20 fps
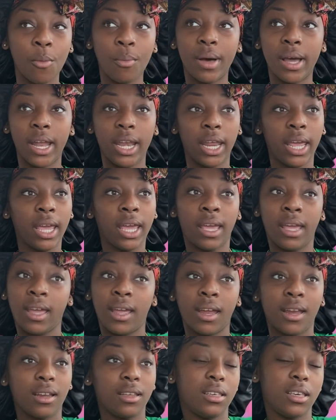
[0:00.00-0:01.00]
money,
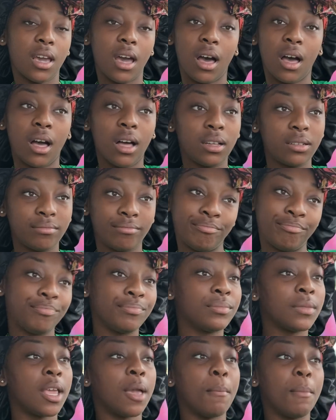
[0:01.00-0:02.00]
y'all.
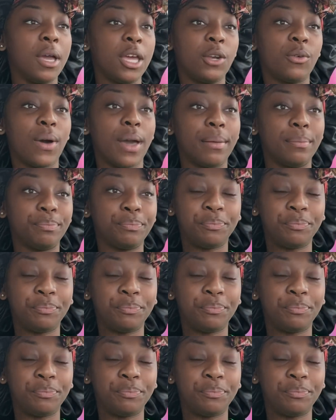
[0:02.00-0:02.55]
But anyway,